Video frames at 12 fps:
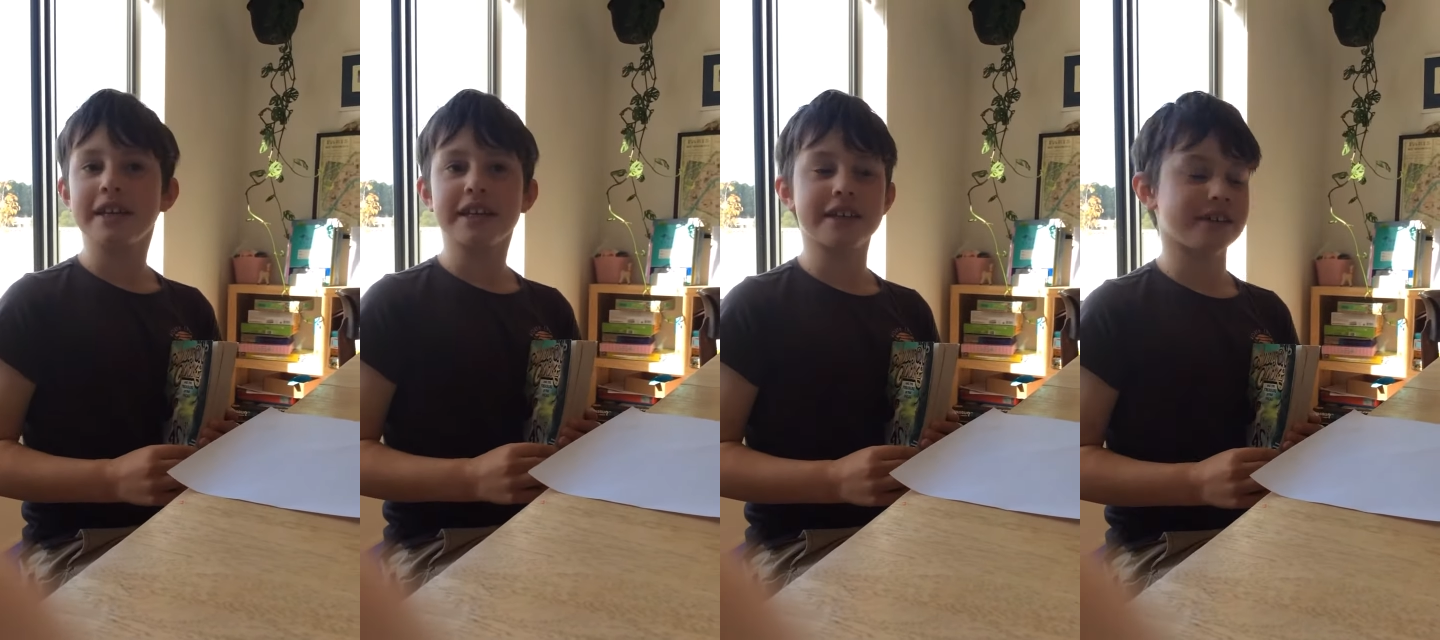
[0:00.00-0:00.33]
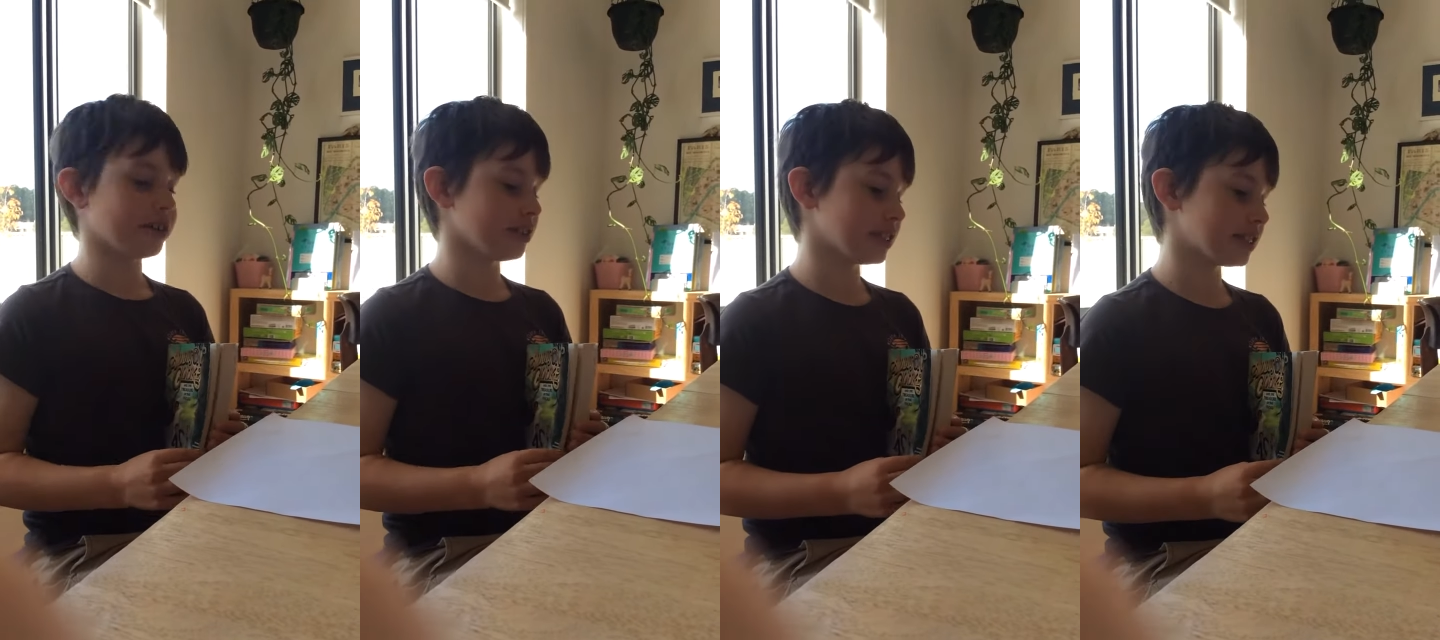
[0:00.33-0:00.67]
He
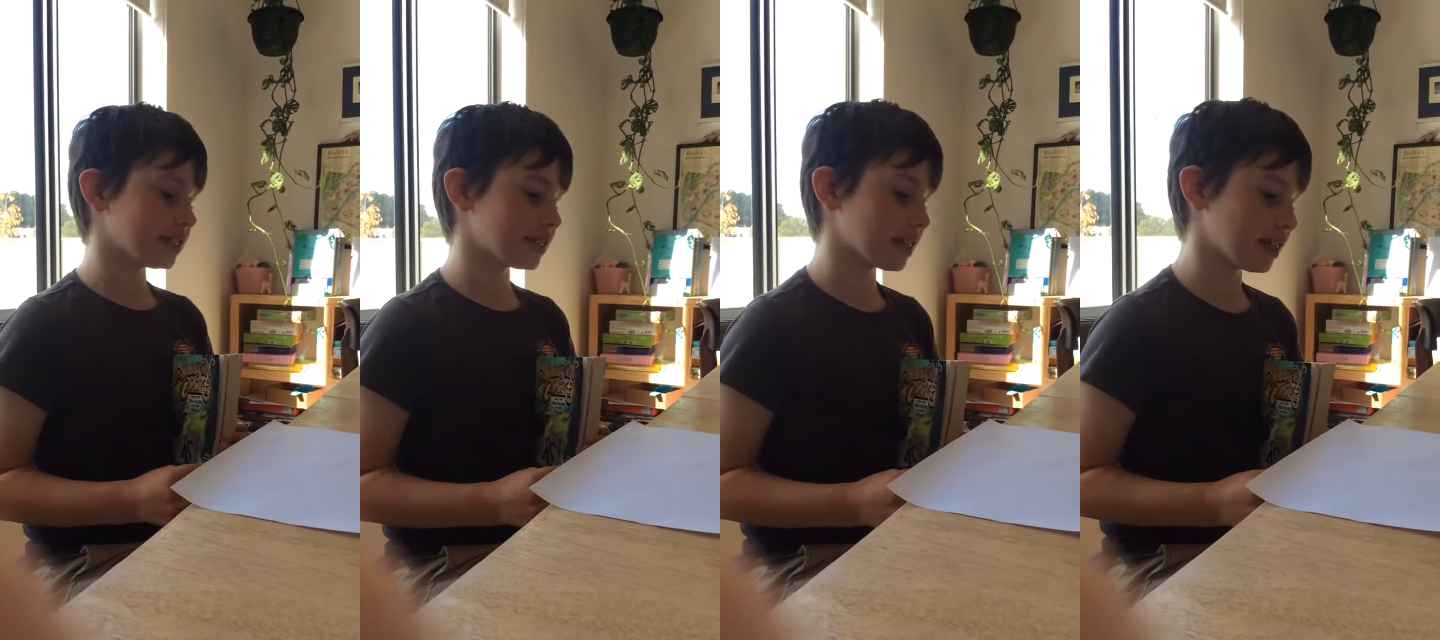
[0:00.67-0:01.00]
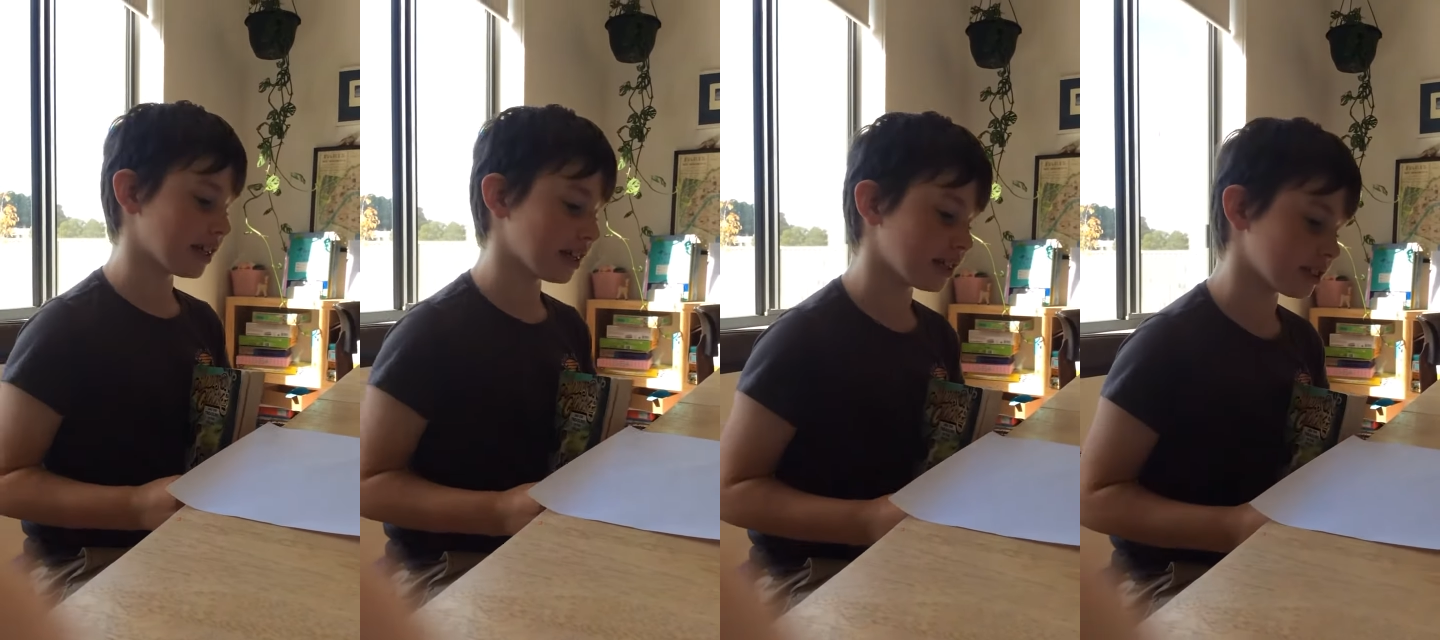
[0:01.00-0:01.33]
goes
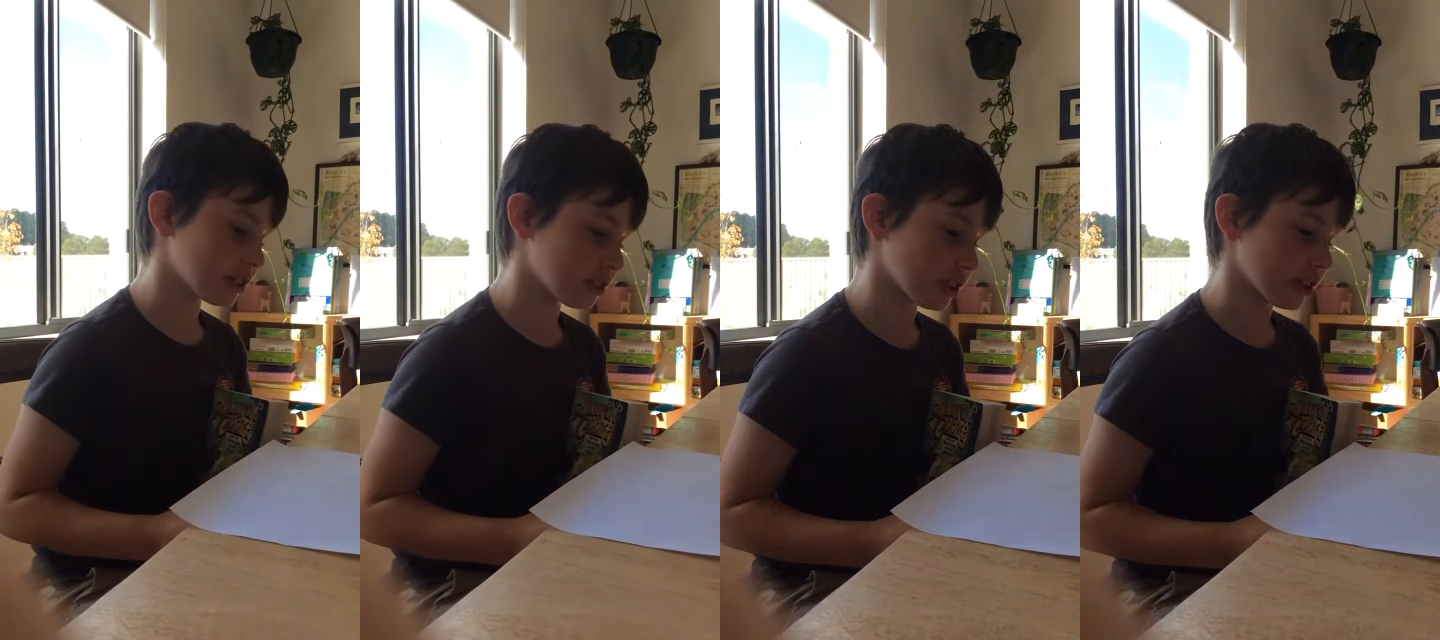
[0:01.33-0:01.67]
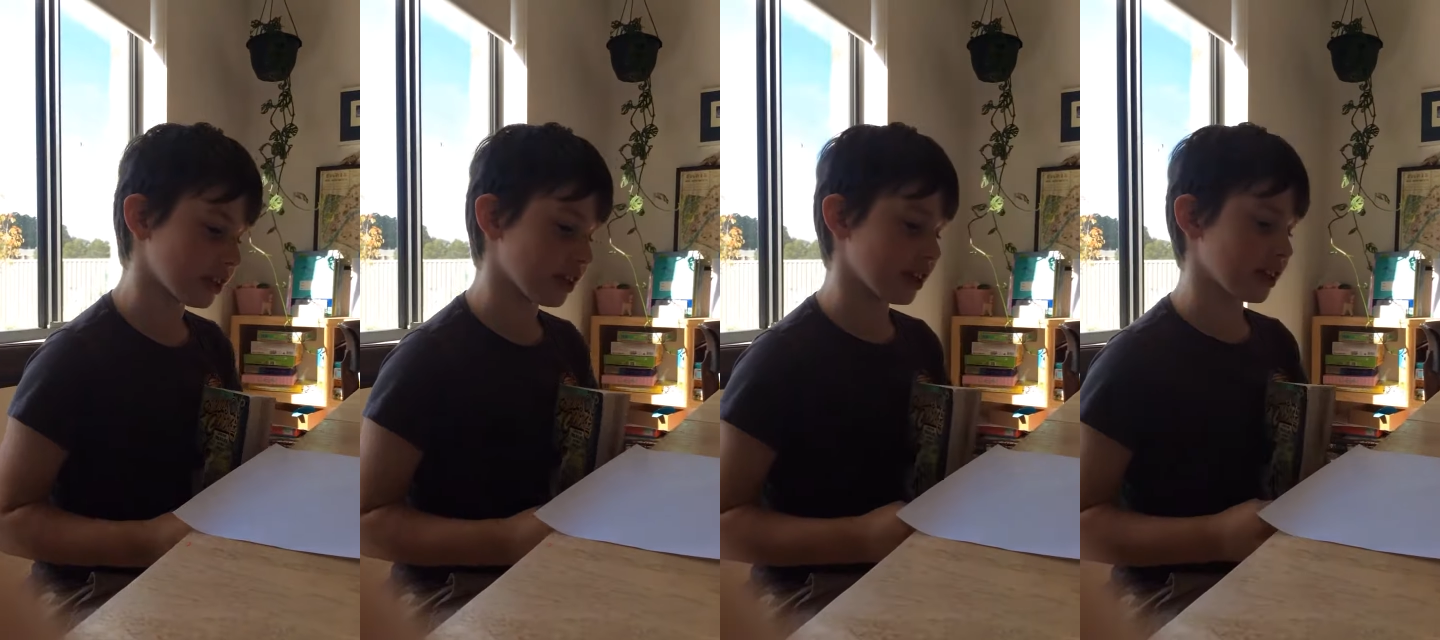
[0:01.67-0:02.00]
uh, to
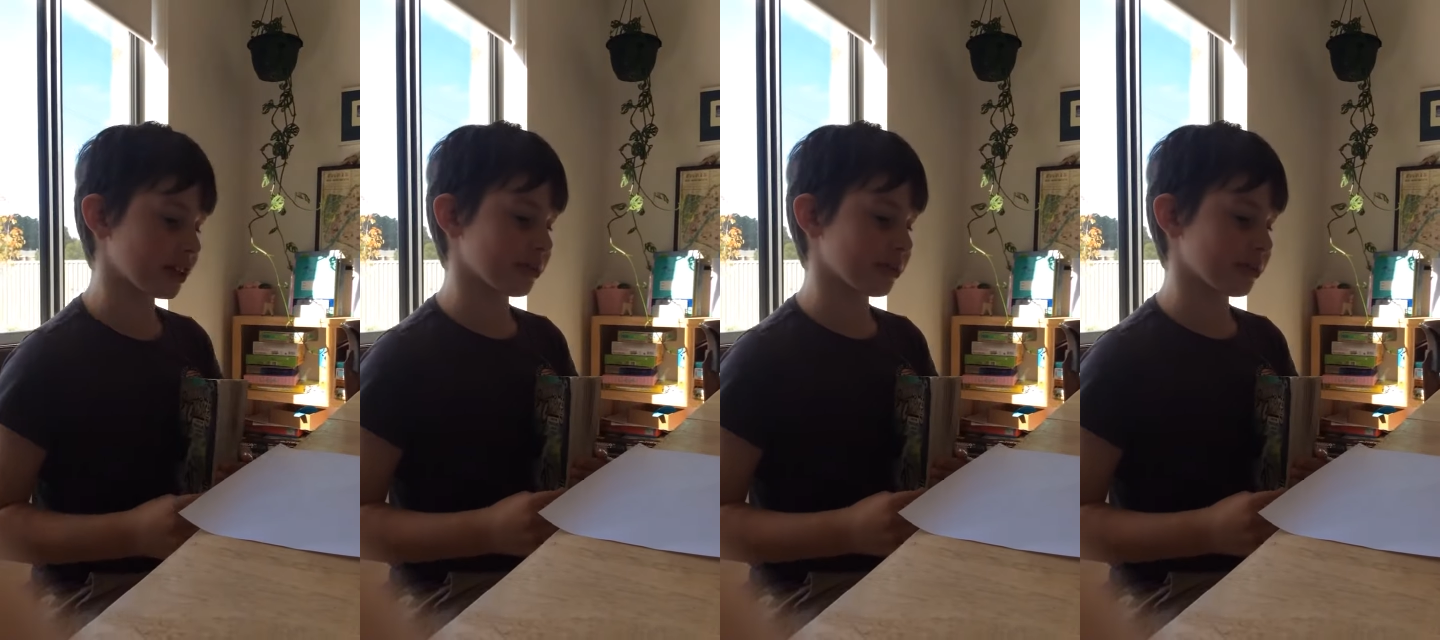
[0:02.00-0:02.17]
uh,